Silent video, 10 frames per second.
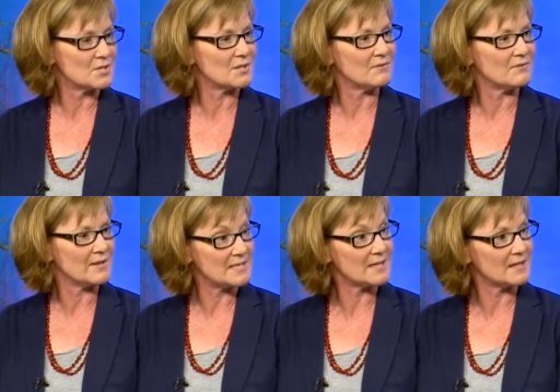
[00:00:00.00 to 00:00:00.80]
to the
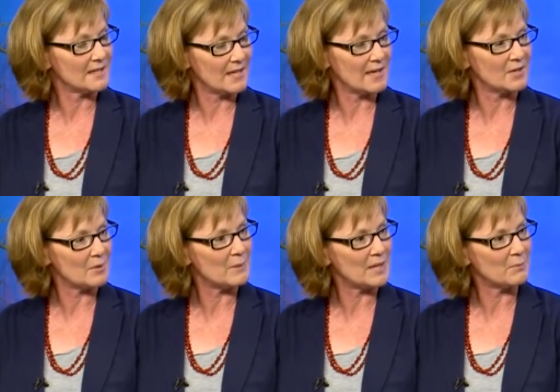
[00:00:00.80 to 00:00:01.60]
visa category
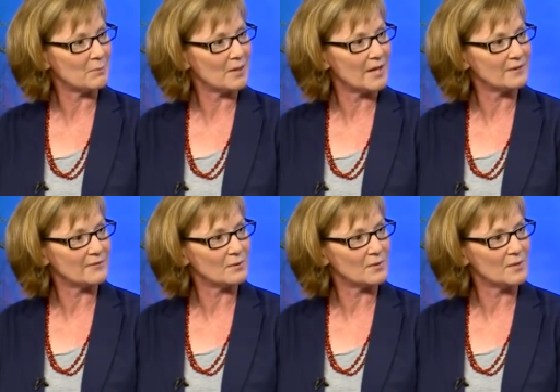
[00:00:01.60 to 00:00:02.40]
being applied
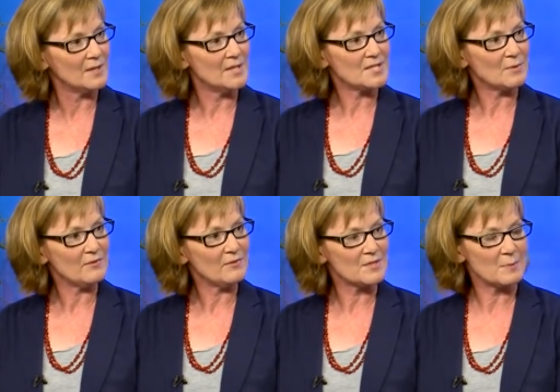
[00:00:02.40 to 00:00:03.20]
for. So if
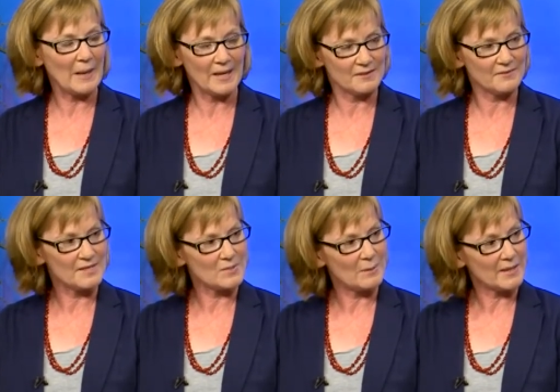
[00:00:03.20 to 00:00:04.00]
it's a partner
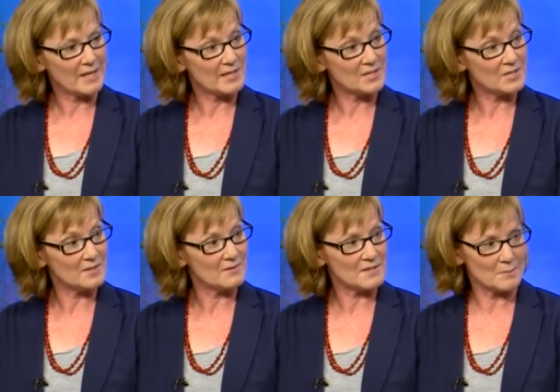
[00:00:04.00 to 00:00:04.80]
visa application and there's